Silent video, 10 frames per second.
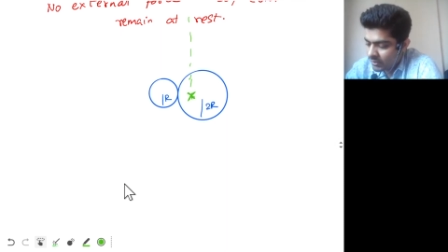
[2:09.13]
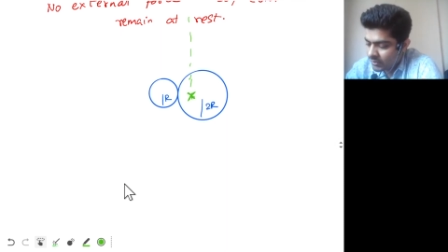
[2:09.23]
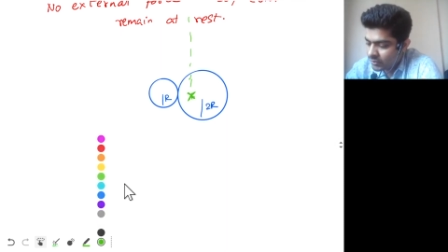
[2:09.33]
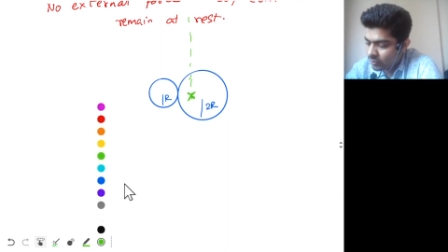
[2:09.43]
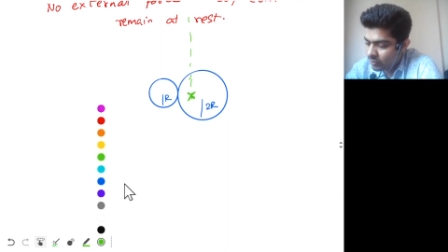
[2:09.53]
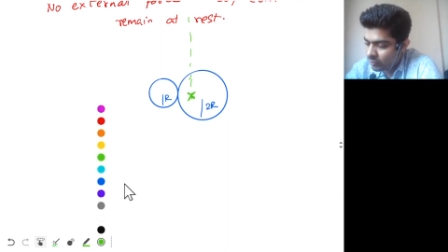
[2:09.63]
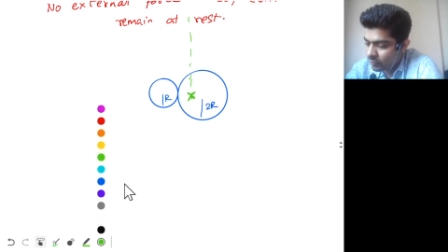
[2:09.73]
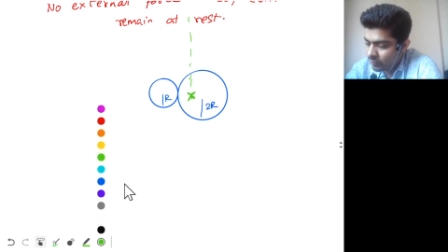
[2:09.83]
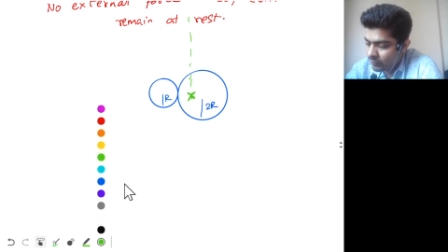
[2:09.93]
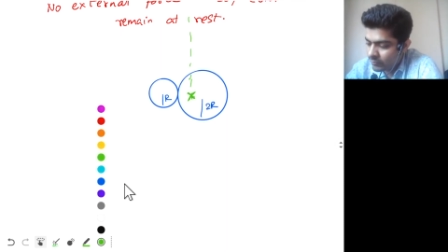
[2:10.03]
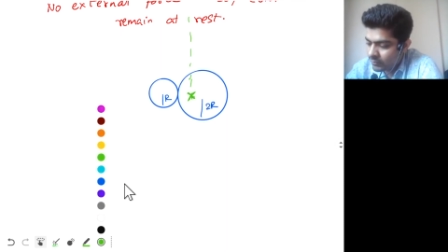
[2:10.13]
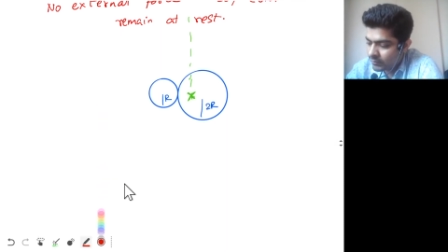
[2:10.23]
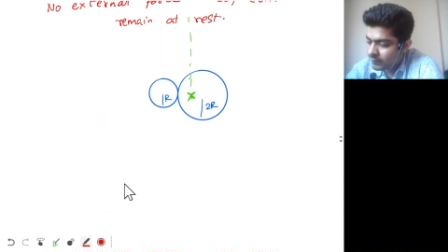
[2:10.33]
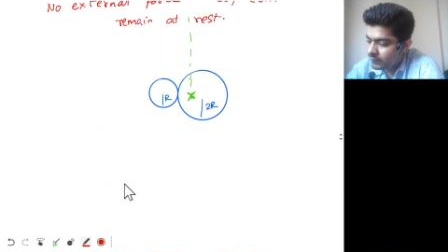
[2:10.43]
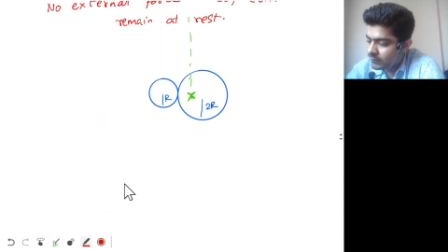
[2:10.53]
so
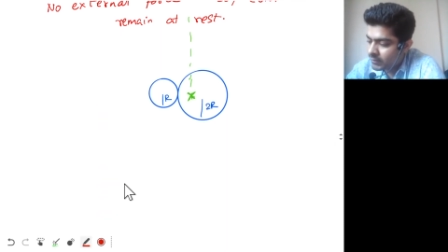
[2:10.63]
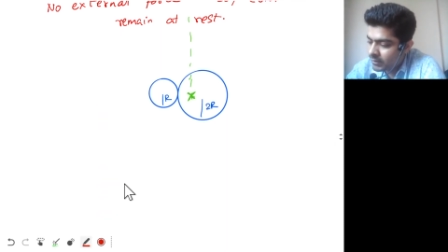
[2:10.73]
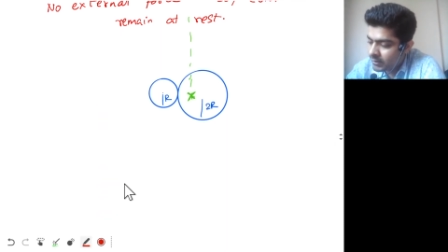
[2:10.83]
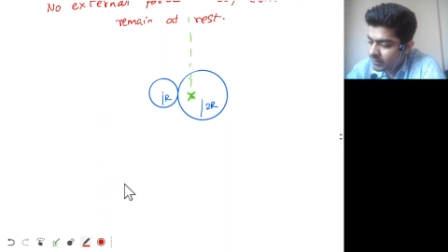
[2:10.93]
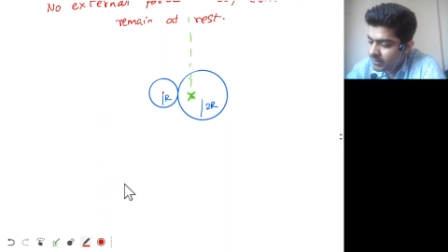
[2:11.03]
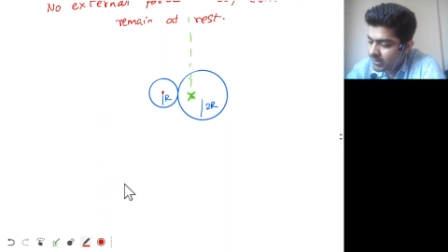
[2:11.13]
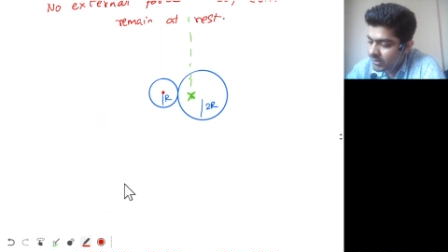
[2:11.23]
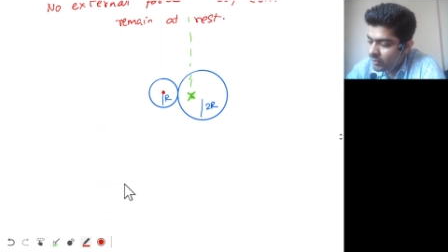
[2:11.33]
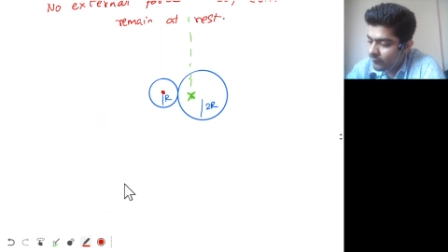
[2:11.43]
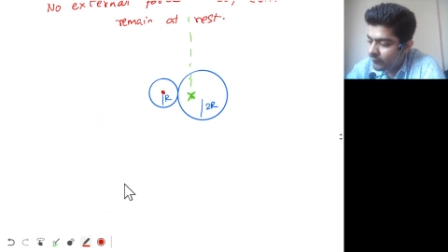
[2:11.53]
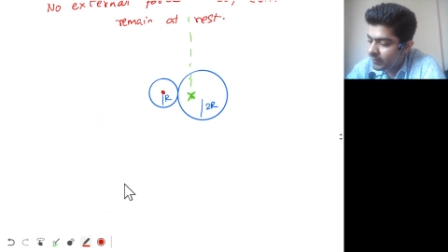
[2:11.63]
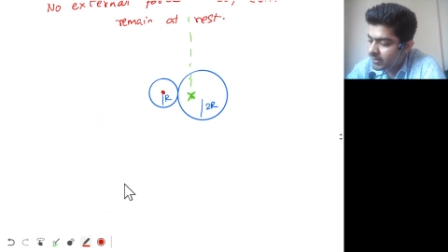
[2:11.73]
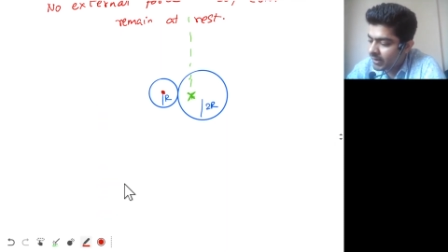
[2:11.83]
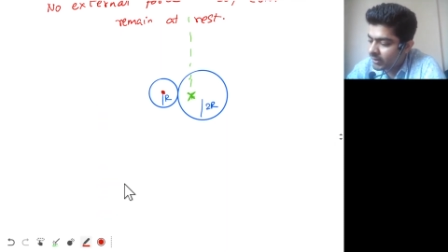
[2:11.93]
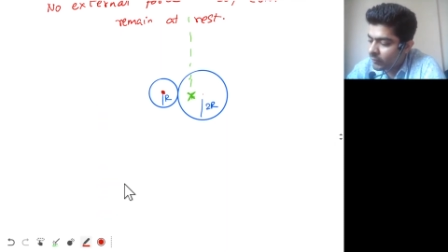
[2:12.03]
this is your
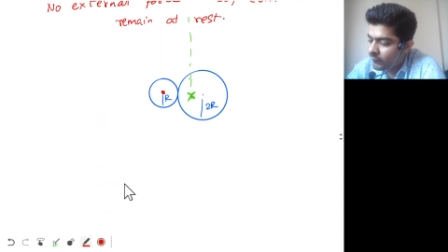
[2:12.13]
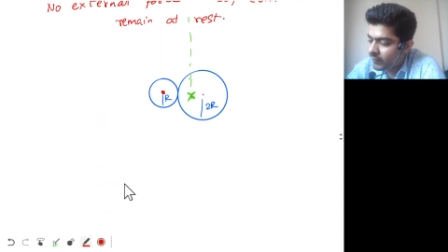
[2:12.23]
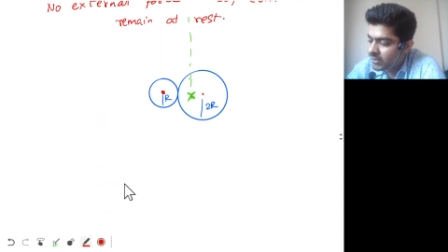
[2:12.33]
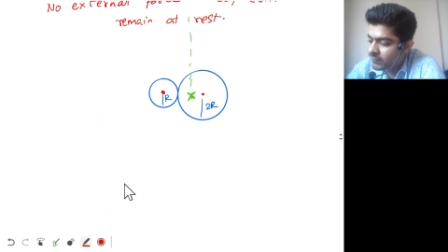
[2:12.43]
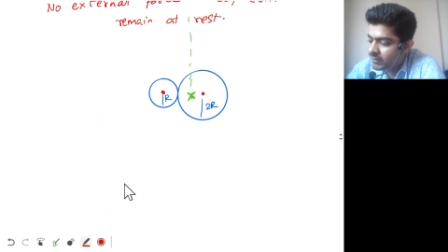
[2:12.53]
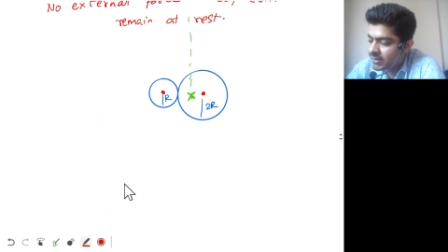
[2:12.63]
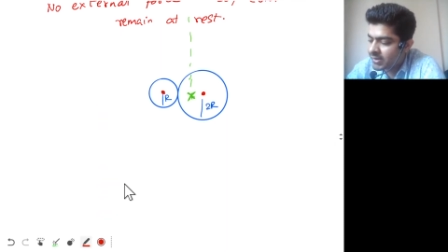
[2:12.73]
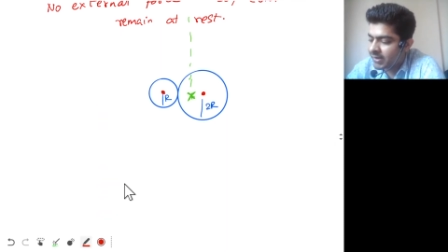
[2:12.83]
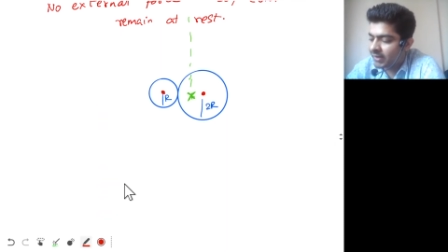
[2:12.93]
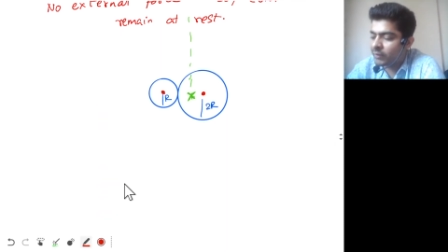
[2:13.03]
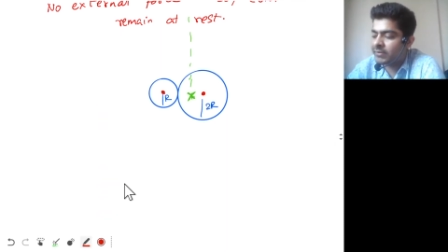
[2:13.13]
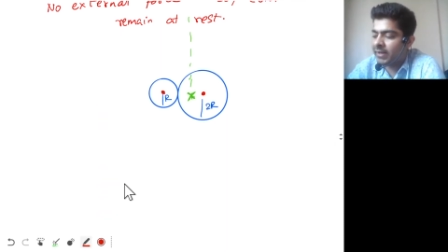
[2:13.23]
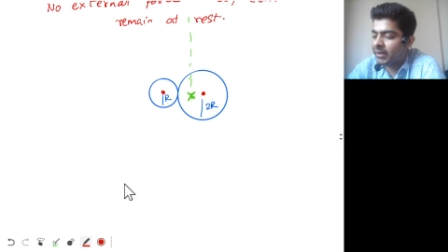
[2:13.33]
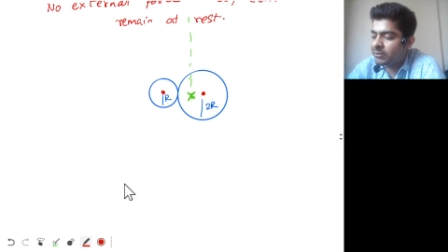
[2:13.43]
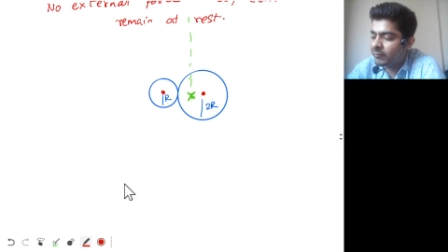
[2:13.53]
center of first sphere, this is the center of
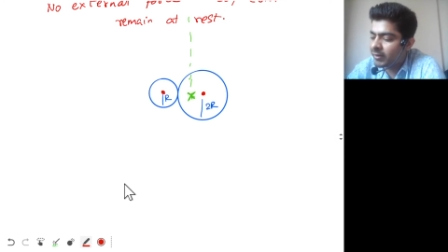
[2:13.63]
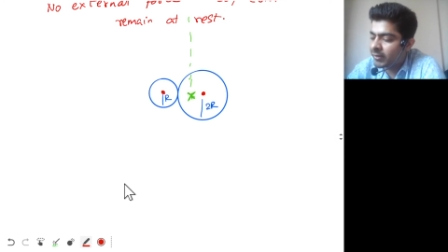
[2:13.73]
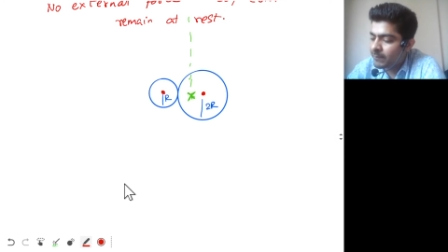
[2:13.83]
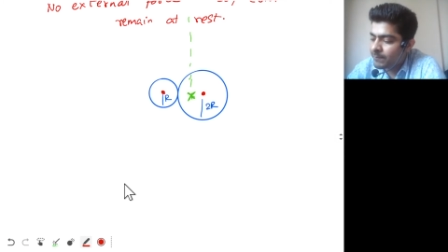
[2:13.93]
second sphere.